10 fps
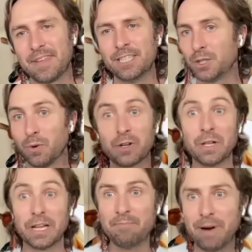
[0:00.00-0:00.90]

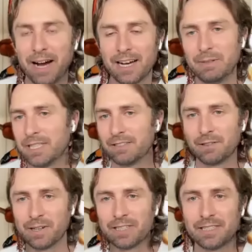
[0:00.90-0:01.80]
historical impact, because of
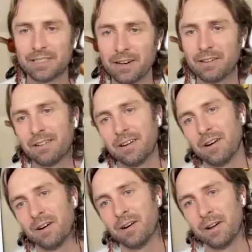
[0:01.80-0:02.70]
course,
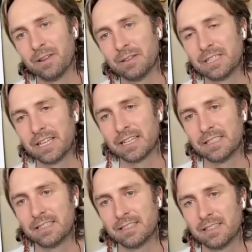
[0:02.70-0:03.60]
all those
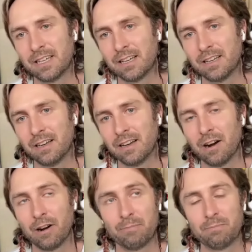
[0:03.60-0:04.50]
things
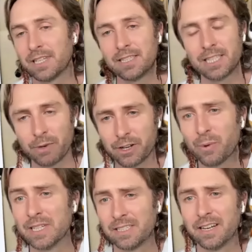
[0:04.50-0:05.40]
are precisely what you're
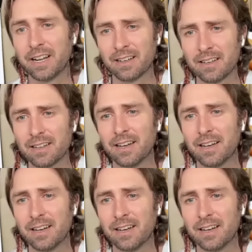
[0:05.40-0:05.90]
questioning,